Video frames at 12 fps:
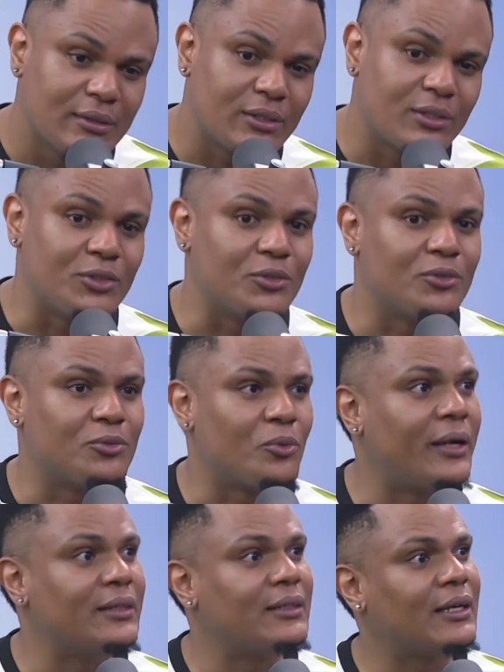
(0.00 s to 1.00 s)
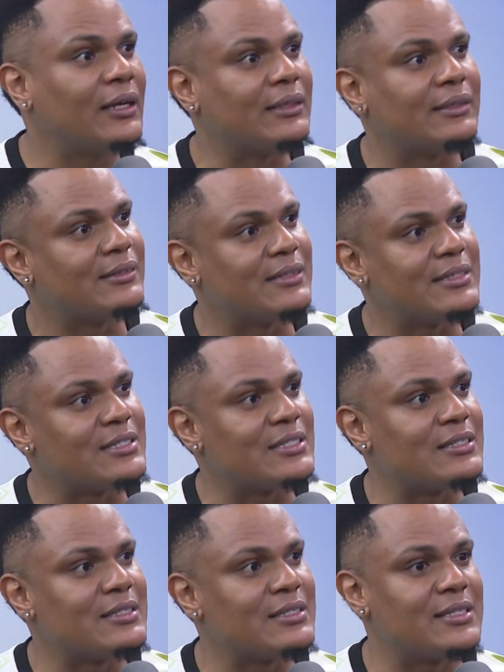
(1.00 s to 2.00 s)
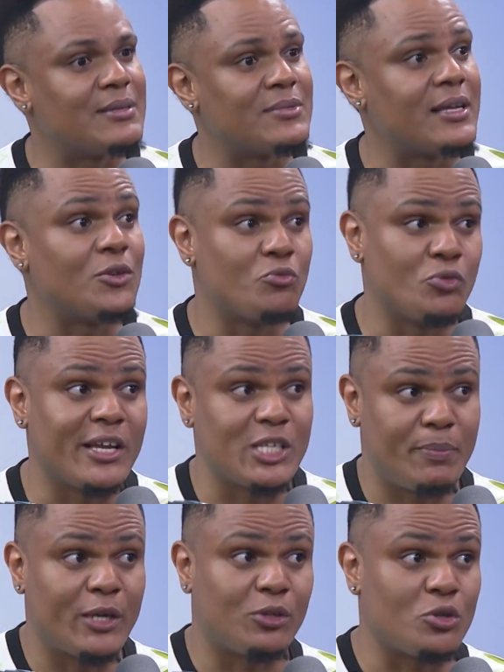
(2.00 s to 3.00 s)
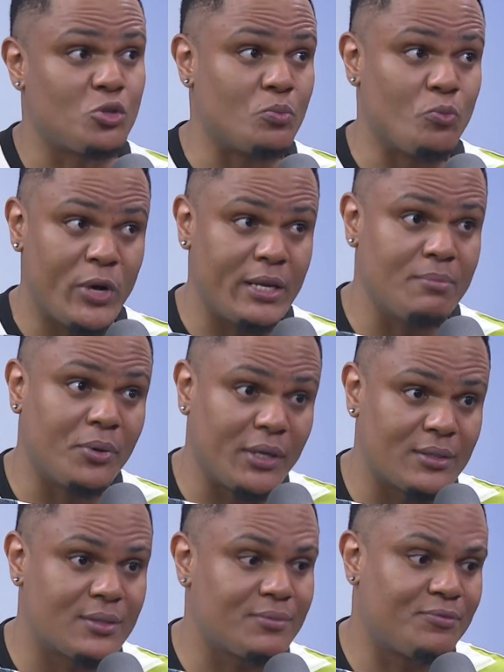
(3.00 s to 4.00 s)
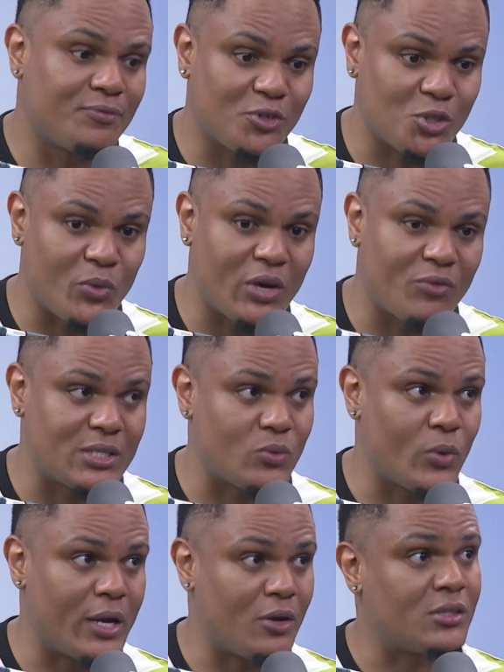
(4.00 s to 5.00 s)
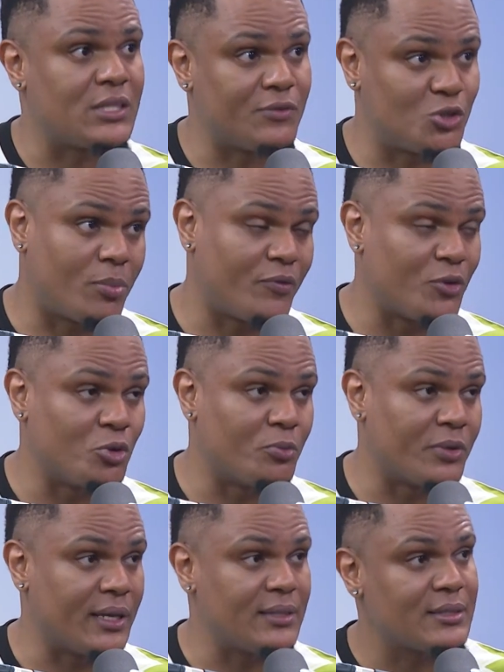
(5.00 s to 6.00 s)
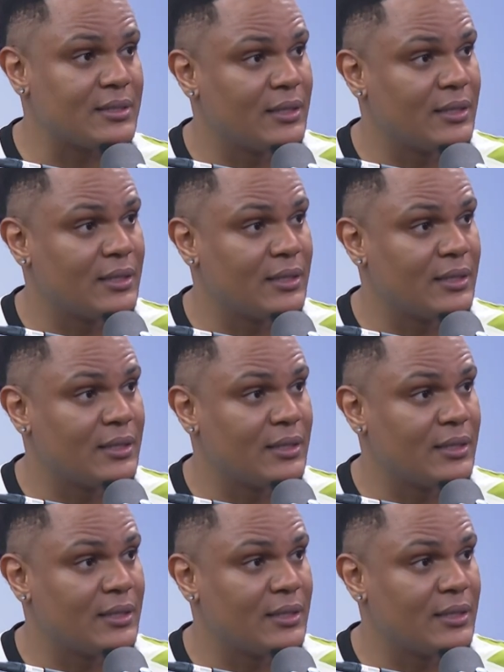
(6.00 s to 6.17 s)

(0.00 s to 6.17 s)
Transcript: Rwanda, and these teams that you would expect us to win, but for some weird reason we are not even top of the group yet?